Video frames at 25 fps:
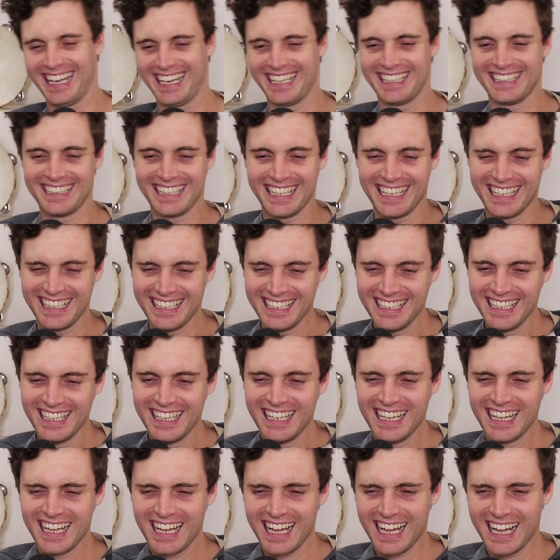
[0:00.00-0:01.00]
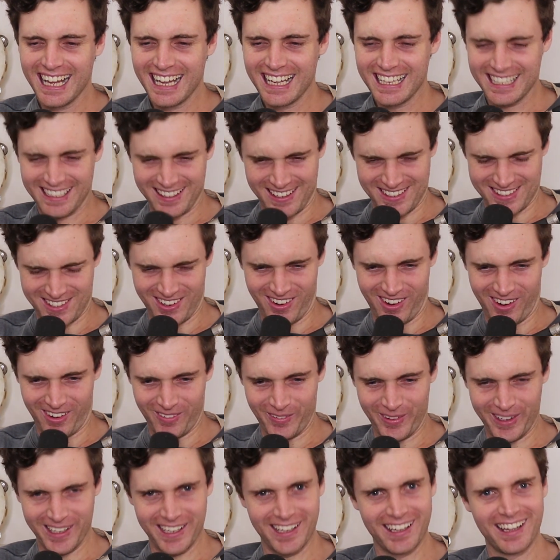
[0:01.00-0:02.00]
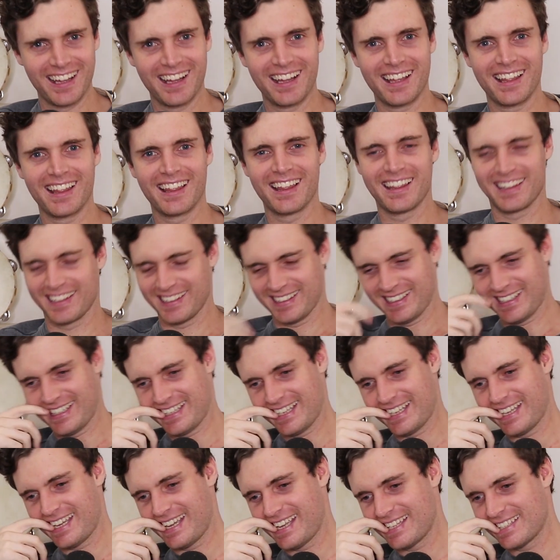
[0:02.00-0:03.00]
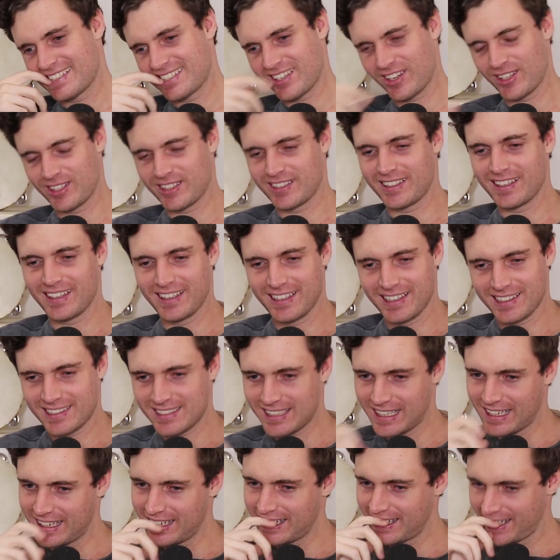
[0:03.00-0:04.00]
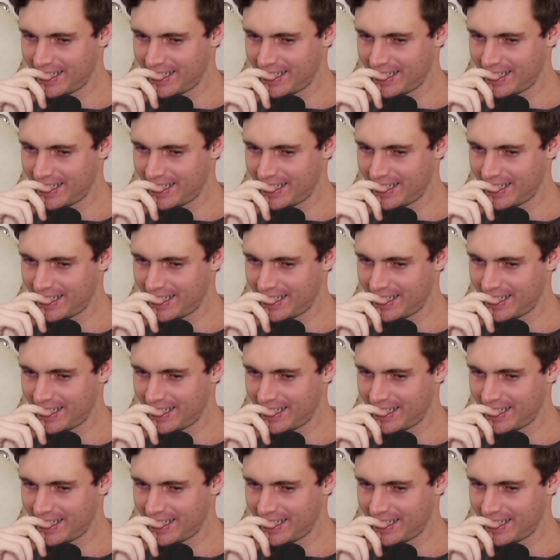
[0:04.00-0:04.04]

And then he goes, oh, what? So he was